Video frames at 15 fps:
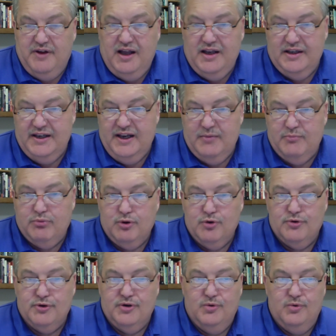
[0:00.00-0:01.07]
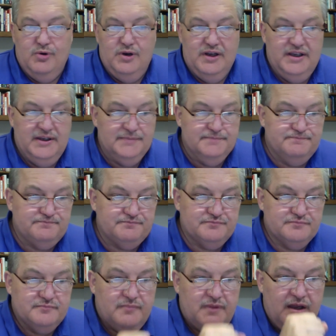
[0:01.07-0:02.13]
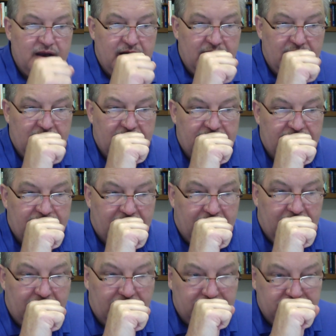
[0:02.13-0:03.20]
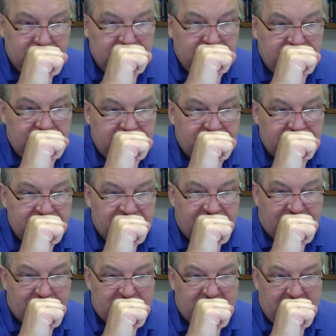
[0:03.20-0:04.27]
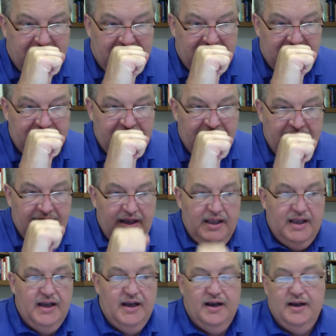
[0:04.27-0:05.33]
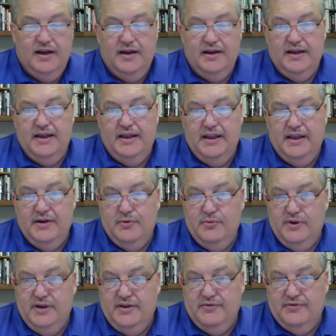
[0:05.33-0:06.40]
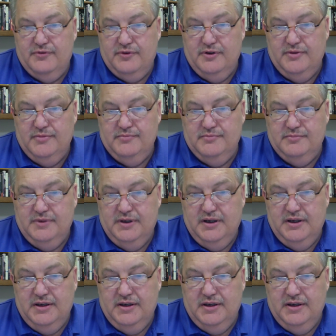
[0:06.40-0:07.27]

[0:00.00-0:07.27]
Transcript: Holland had broken away from from Spain and away from